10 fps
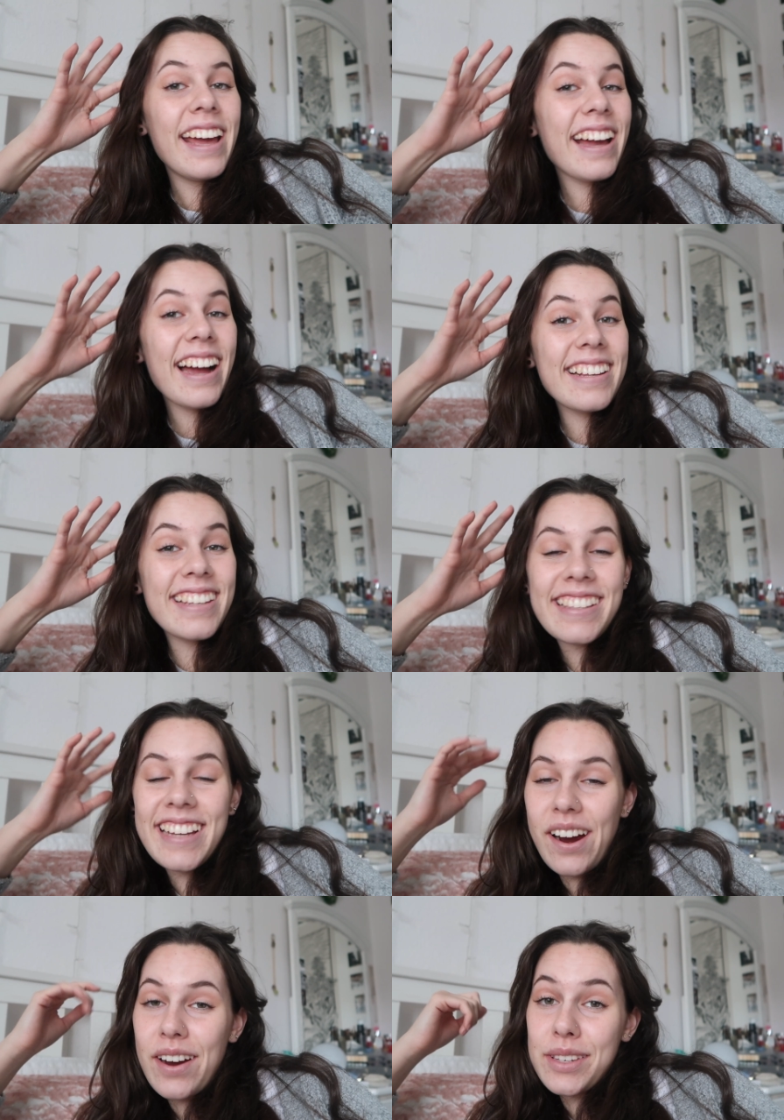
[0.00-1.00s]
Hey guys, it's
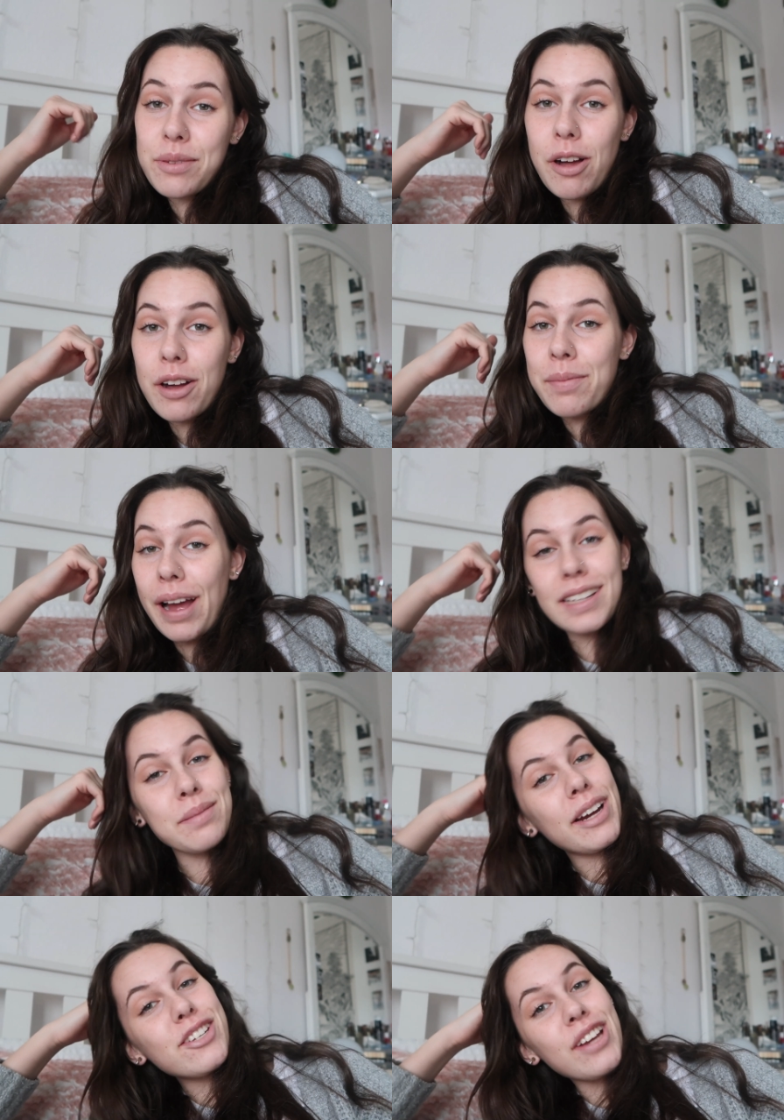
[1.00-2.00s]
Karis. Welcome back to
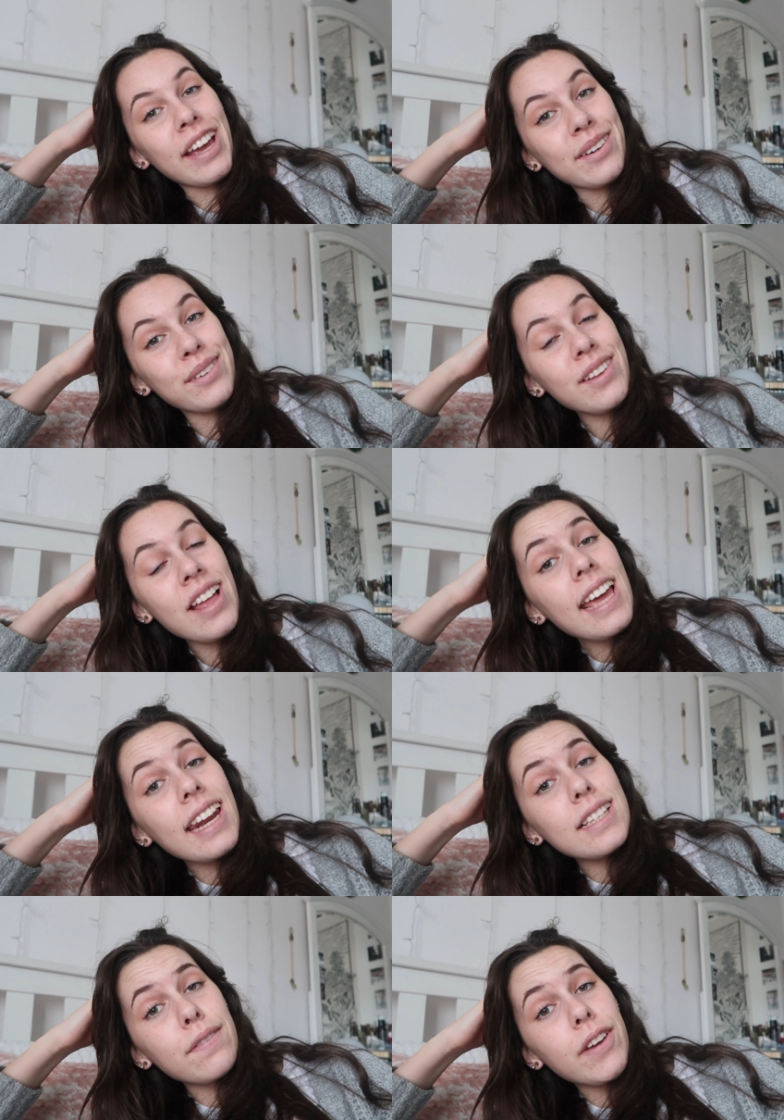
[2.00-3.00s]
my channel. It
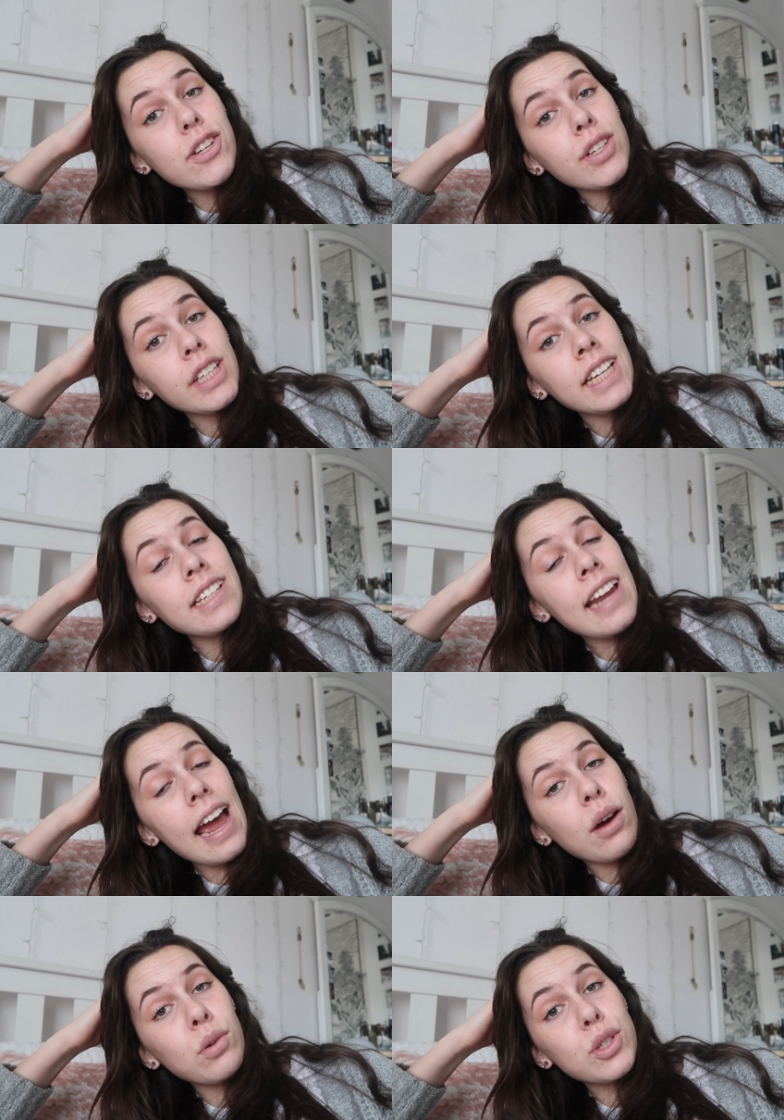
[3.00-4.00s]
is officially
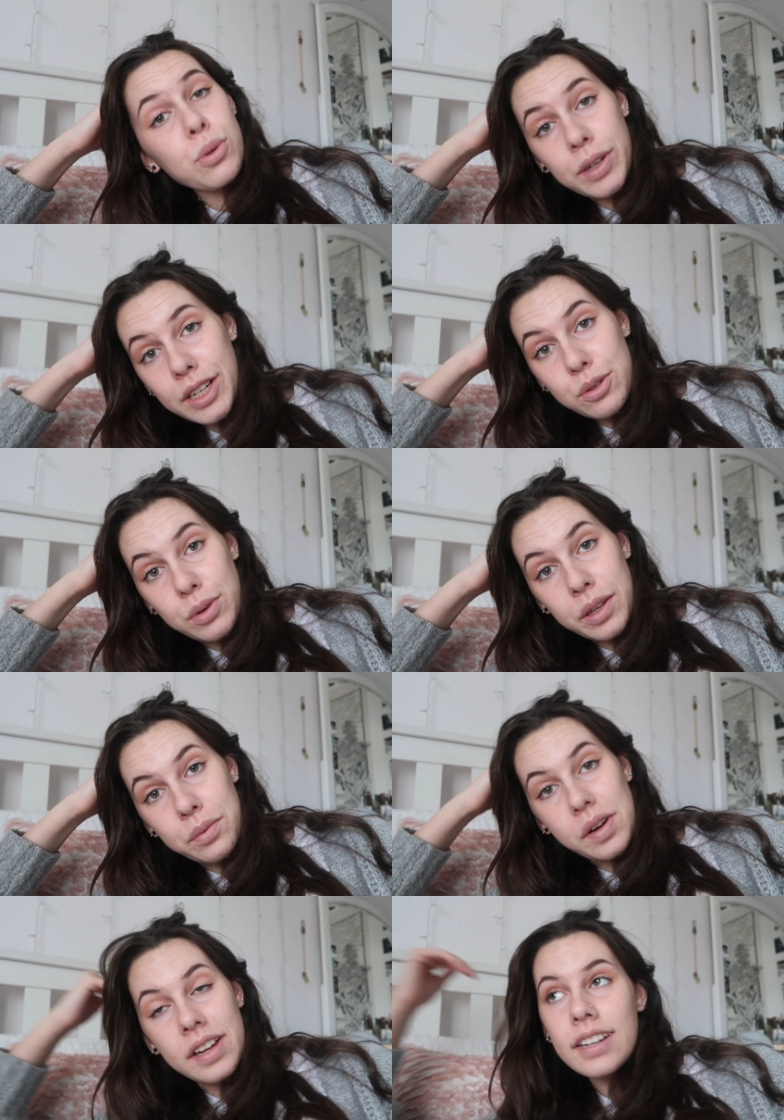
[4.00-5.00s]
now twenty
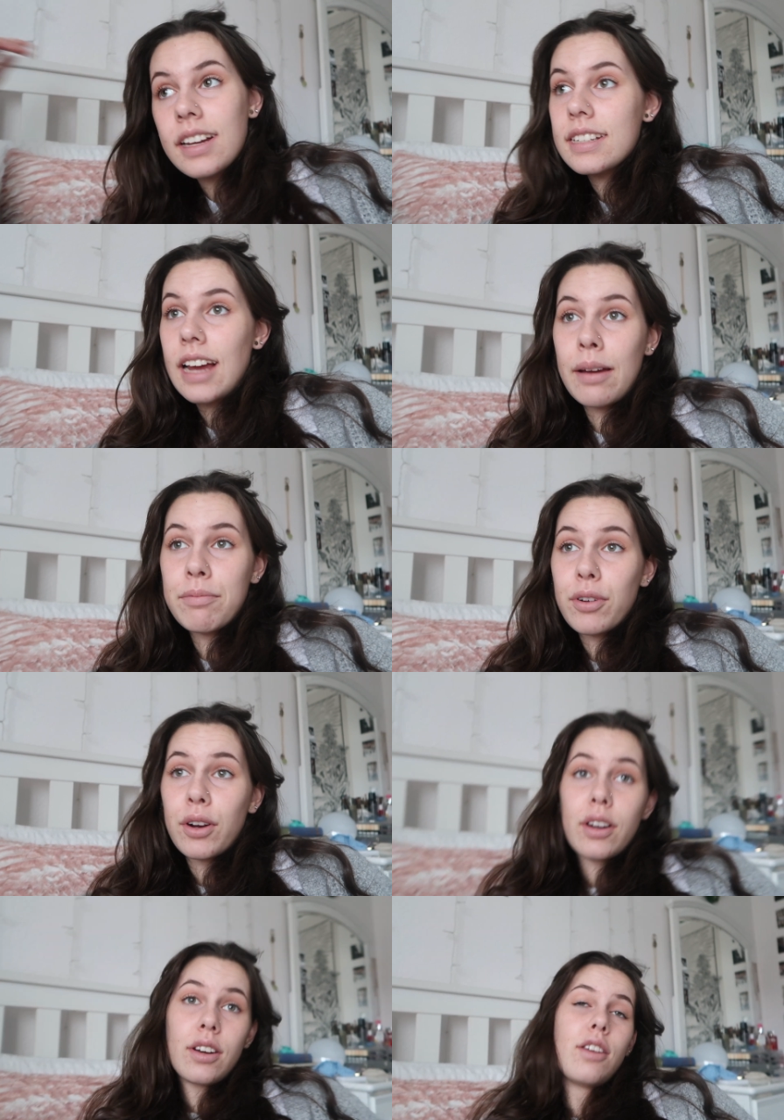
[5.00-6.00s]
twenty-one, a time
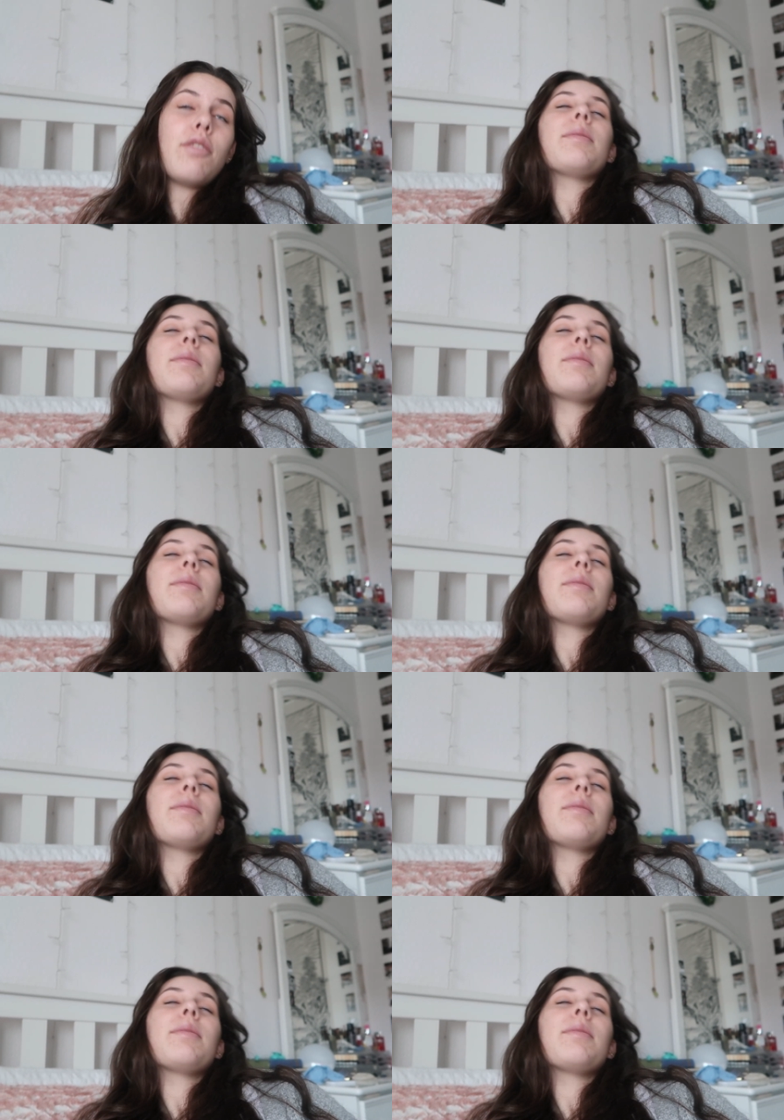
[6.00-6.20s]
for new